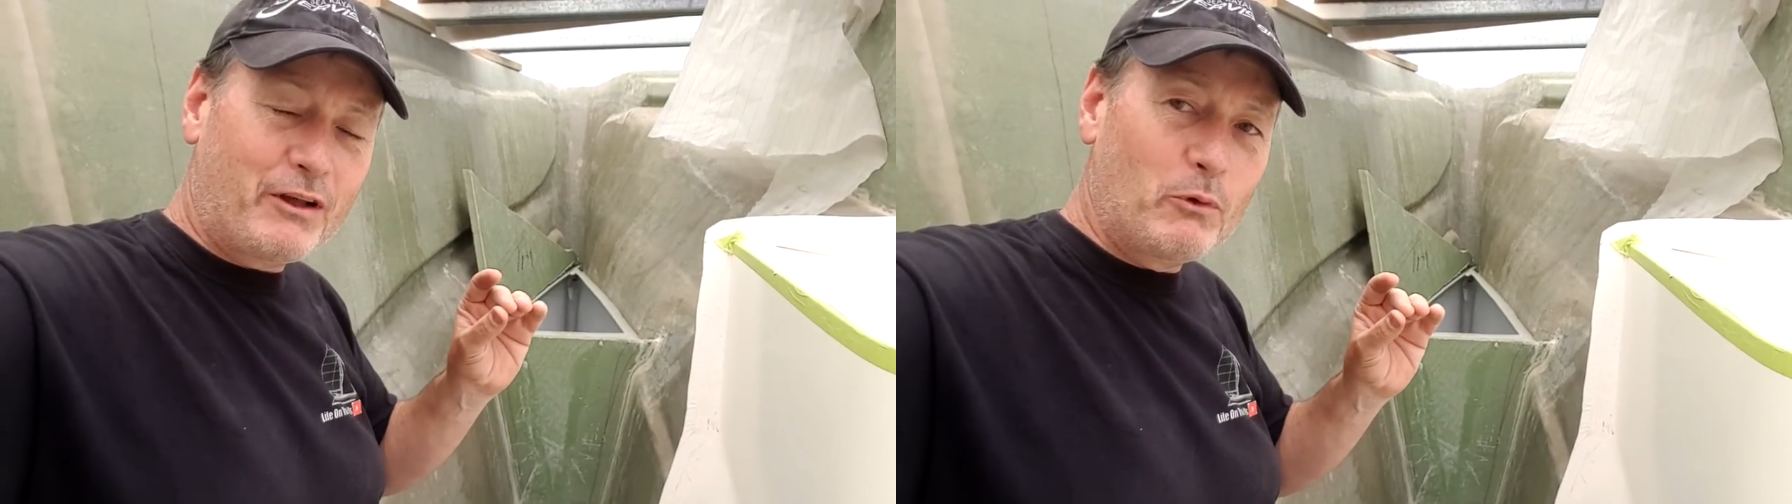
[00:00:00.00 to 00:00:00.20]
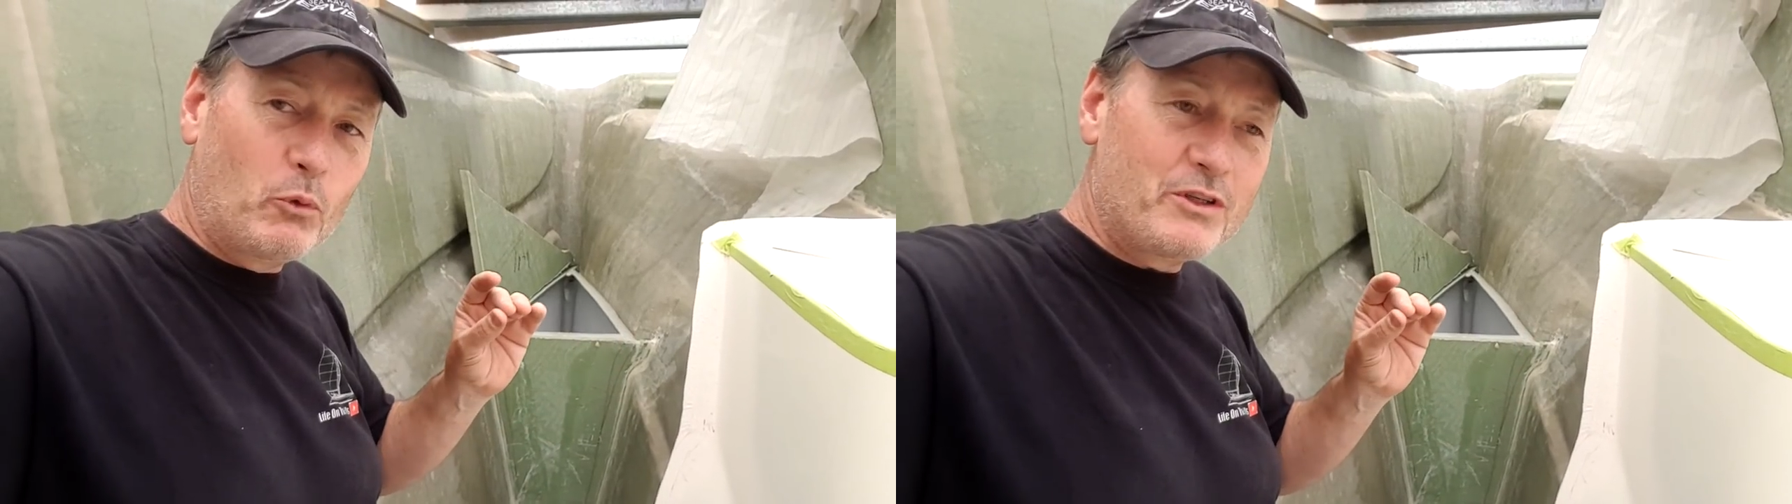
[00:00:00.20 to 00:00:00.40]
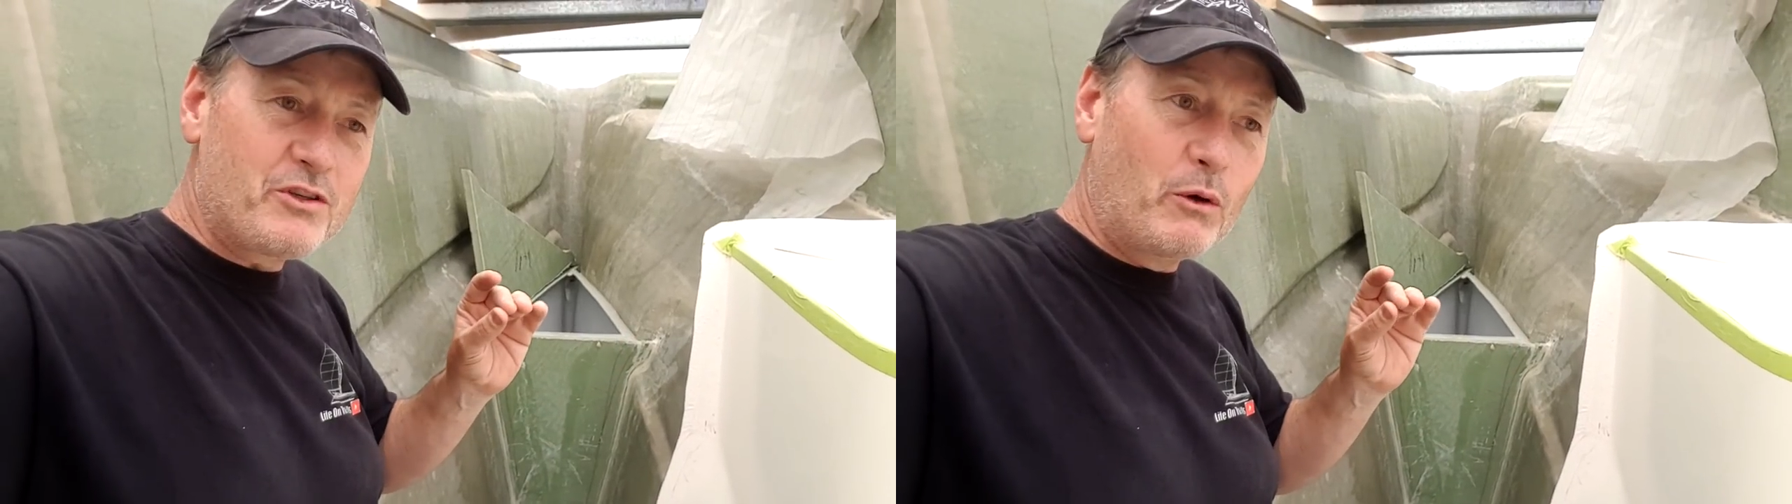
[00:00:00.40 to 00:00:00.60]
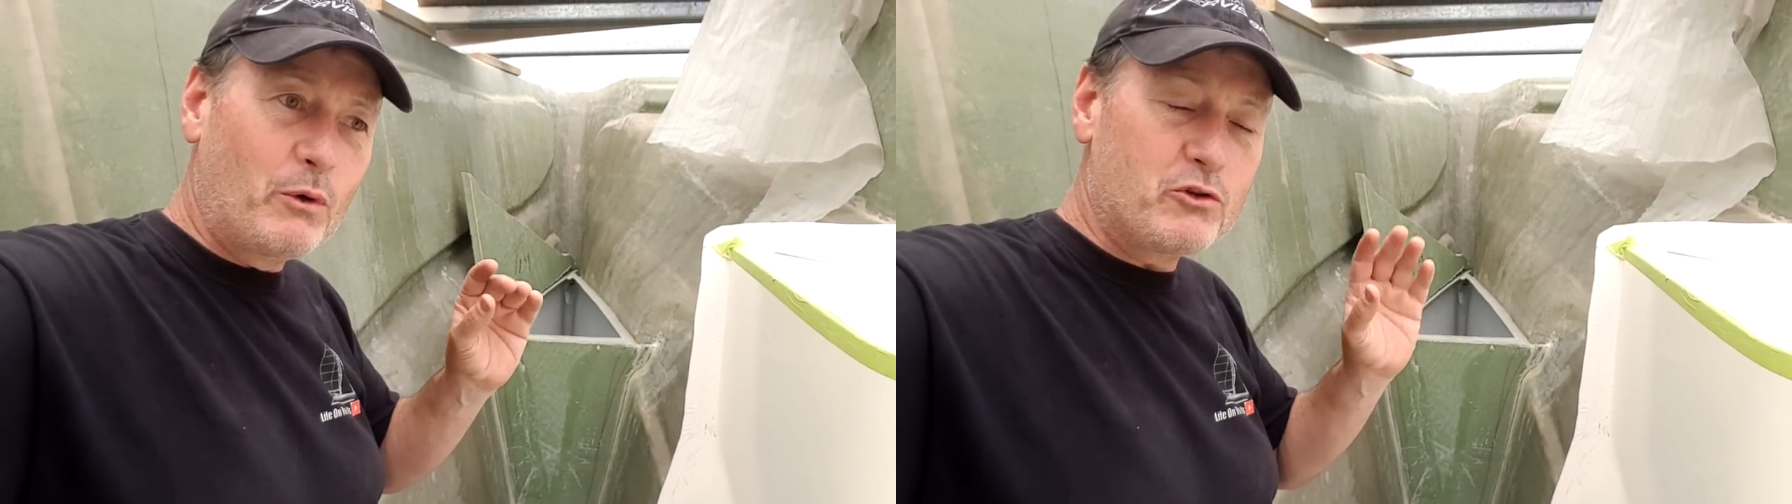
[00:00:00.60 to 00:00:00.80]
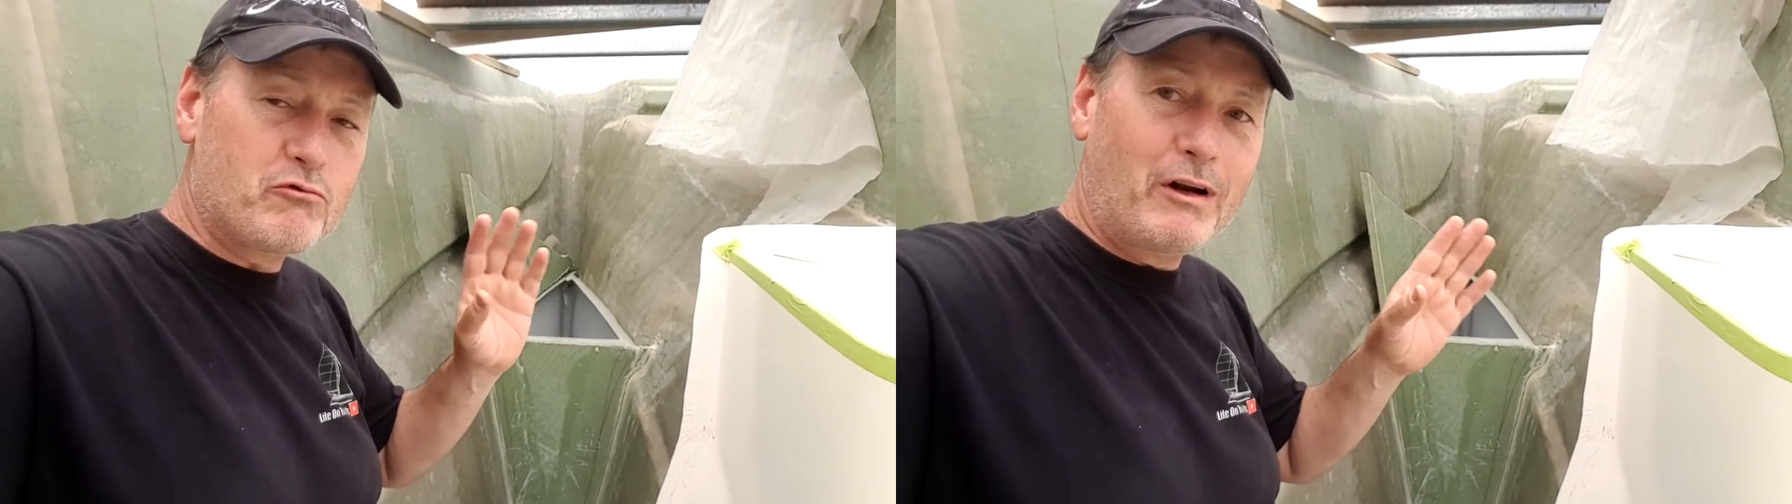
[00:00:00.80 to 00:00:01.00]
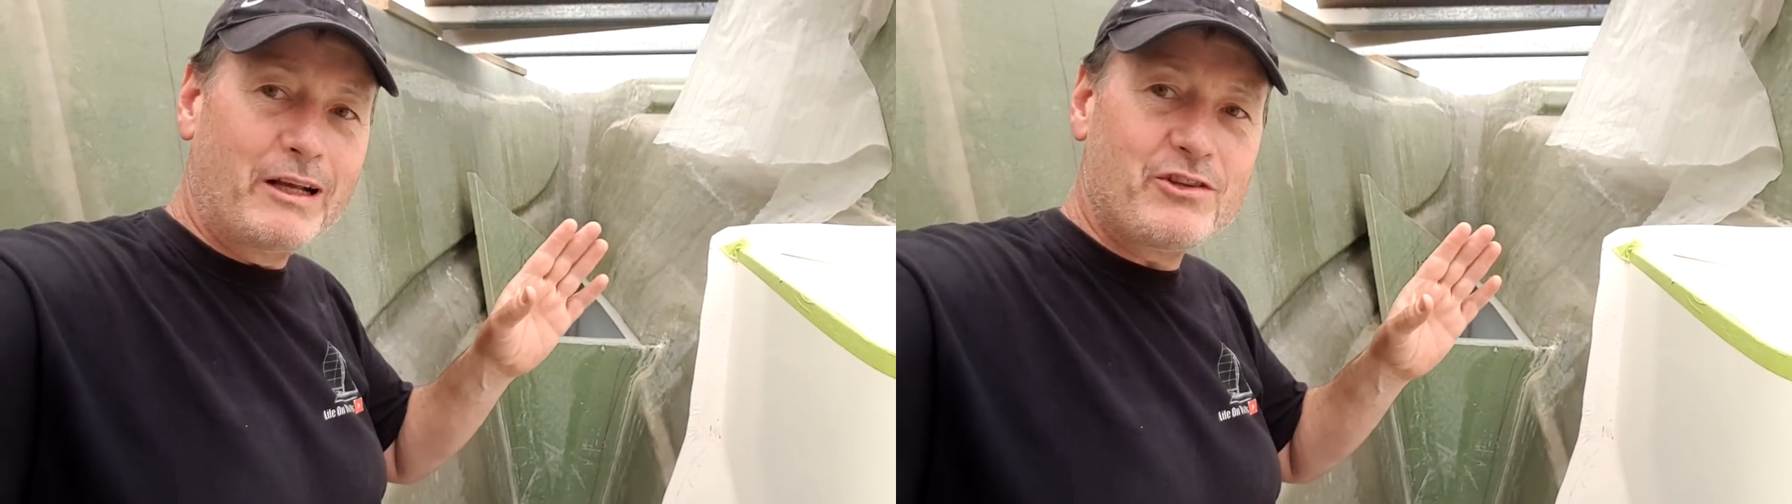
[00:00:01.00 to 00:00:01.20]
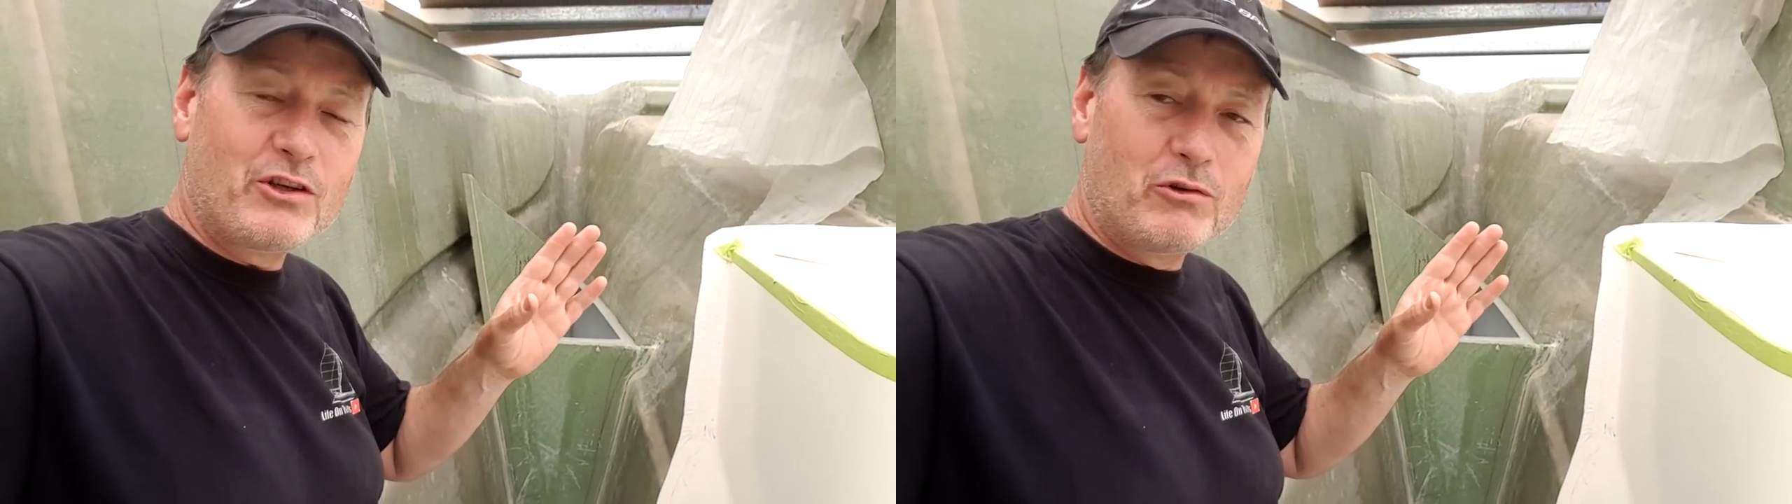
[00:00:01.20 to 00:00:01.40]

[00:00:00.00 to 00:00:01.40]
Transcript: a couple of weeks ago when I was racing